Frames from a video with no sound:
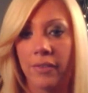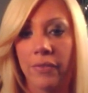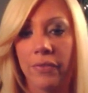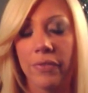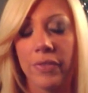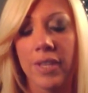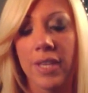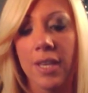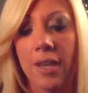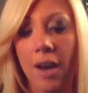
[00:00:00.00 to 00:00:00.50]

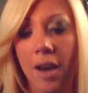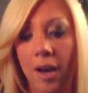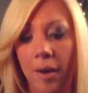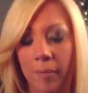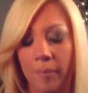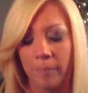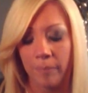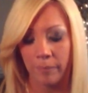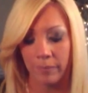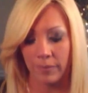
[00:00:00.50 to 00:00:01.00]

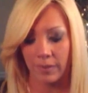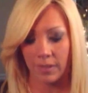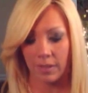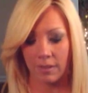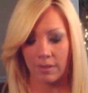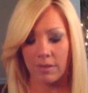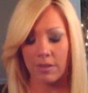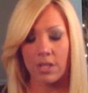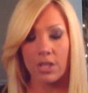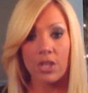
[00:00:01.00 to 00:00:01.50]
the
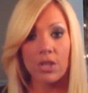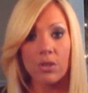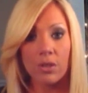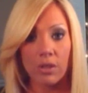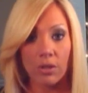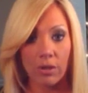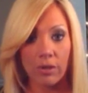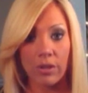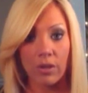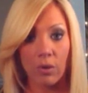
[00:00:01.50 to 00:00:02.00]
unit
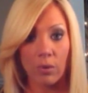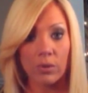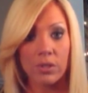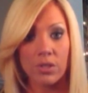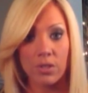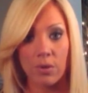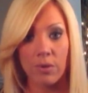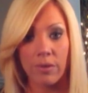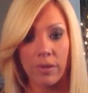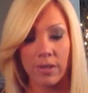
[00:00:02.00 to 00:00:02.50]
are the only
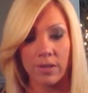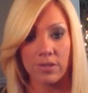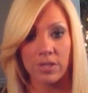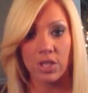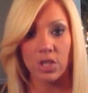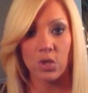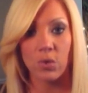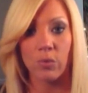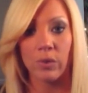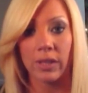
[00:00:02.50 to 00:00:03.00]
two things that
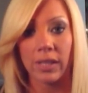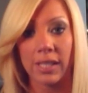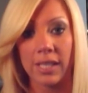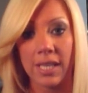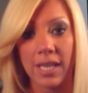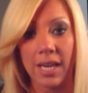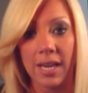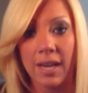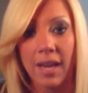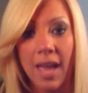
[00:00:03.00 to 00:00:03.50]
you really
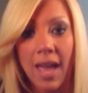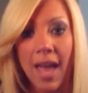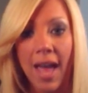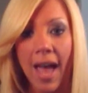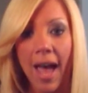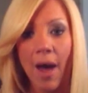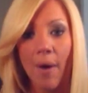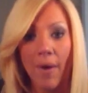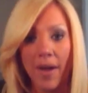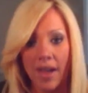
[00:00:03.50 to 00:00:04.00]
need.
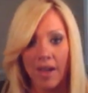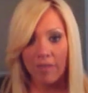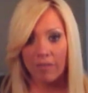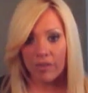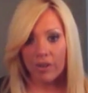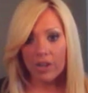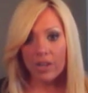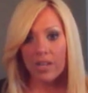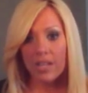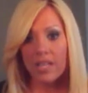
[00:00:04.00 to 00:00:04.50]

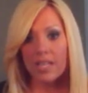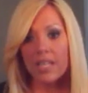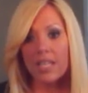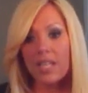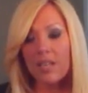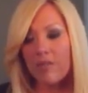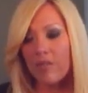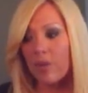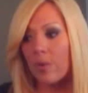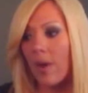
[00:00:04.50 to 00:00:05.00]
However,
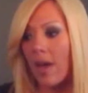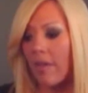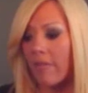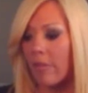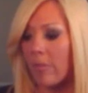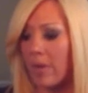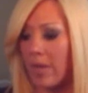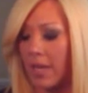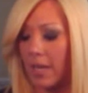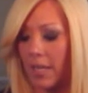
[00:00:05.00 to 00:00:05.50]
if you have
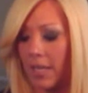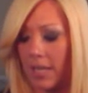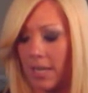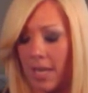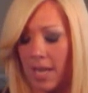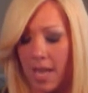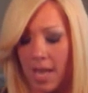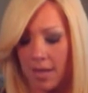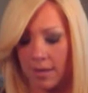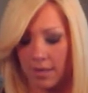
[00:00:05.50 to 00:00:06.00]
a mannequin
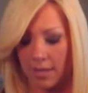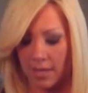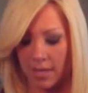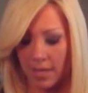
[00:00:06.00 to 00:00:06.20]
head,